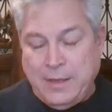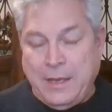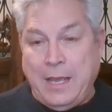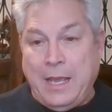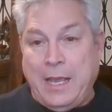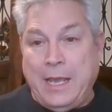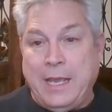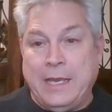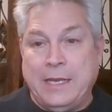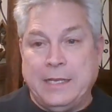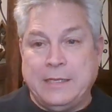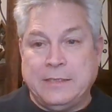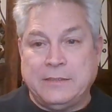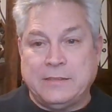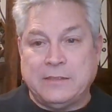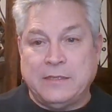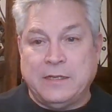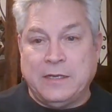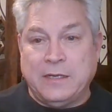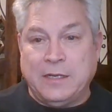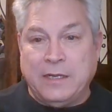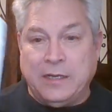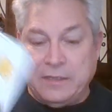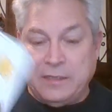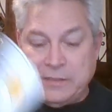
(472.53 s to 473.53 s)
and it's
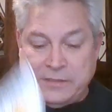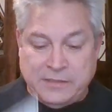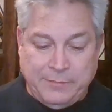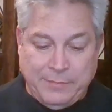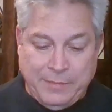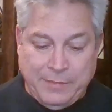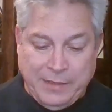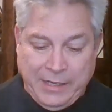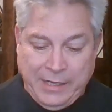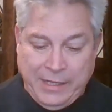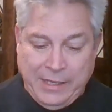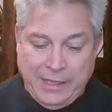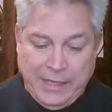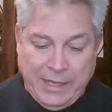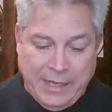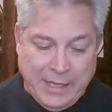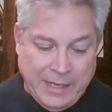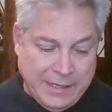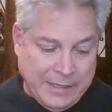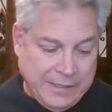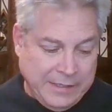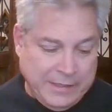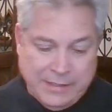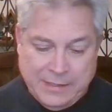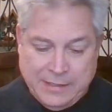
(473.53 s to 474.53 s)
going to cost them money.
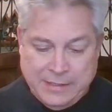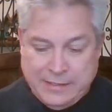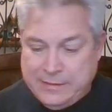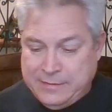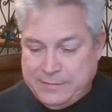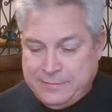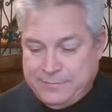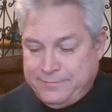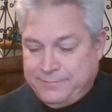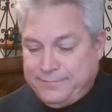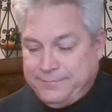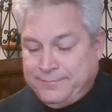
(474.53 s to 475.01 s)
Yeah, uh,